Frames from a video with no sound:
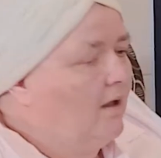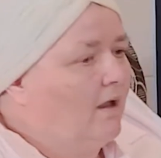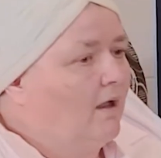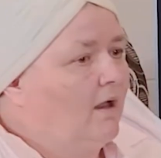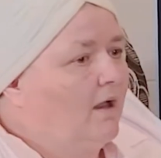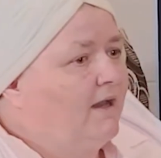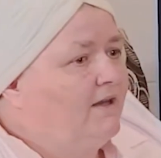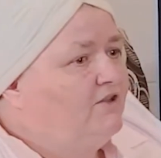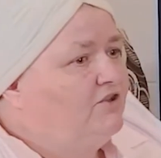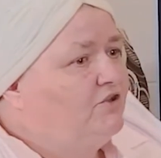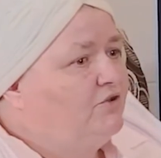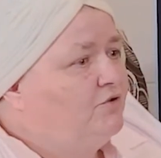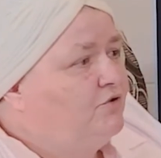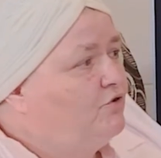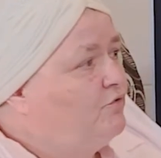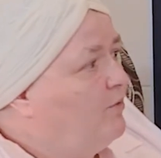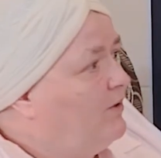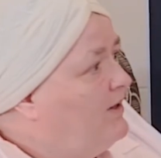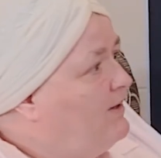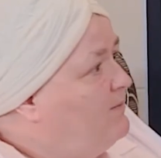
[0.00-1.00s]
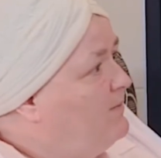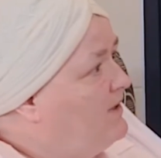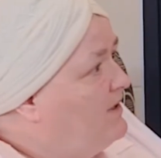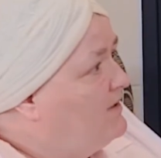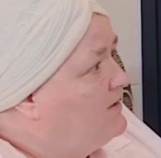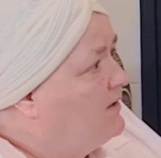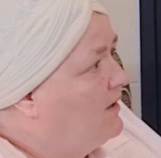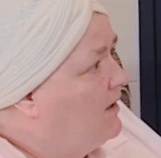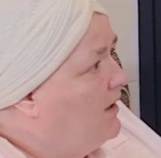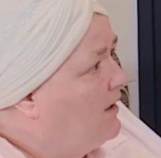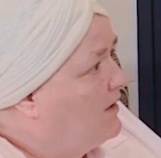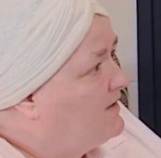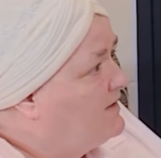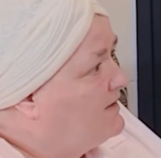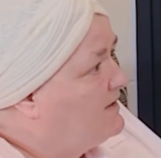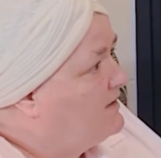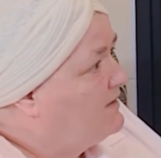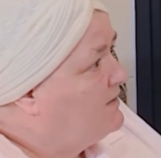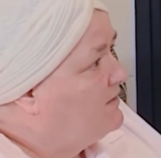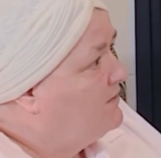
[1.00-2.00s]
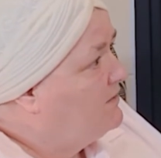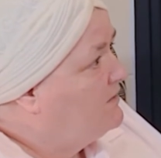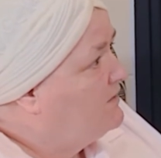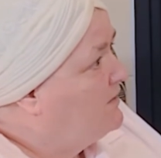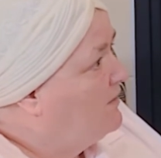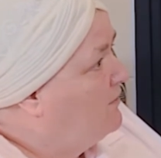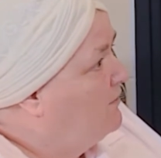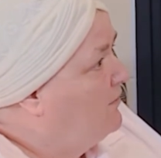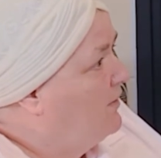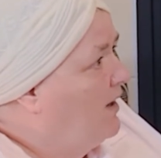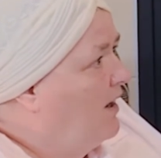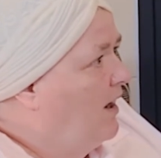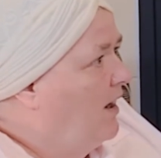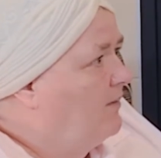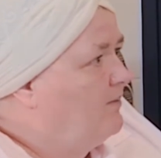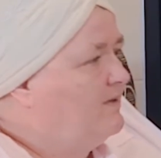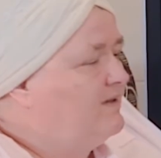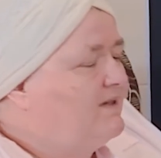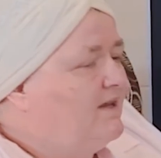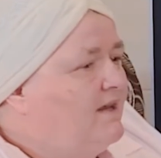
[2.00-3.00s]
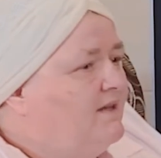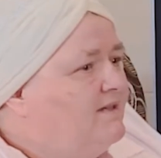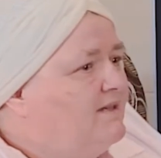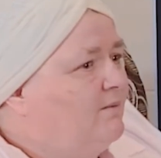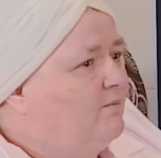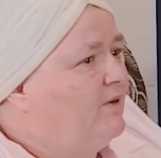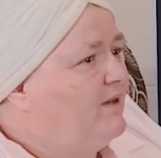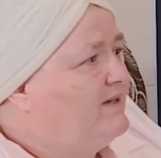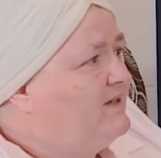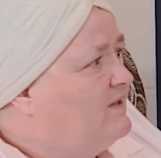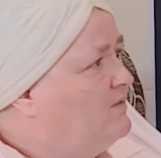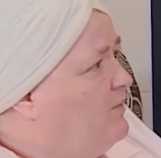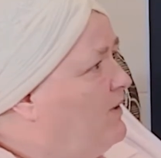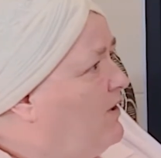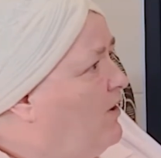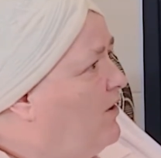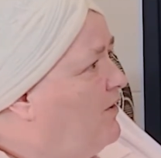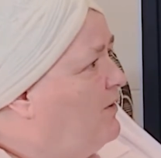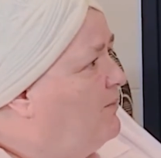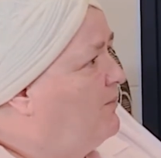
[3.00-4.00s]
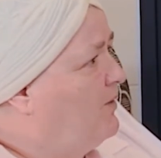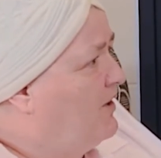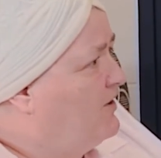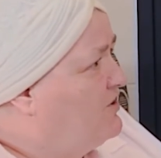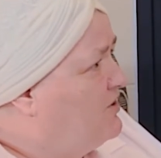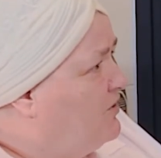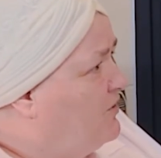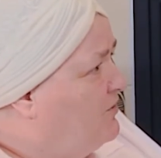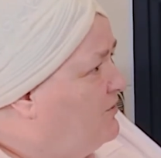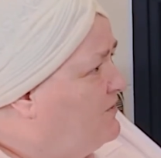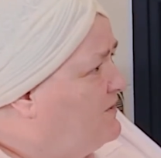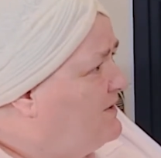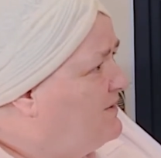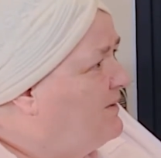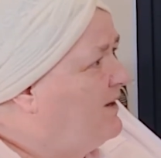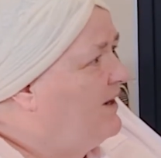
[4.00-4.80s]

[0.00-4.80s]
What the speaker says: I do 20-minute talks. So, I mean, in some places we call them lunch and learns.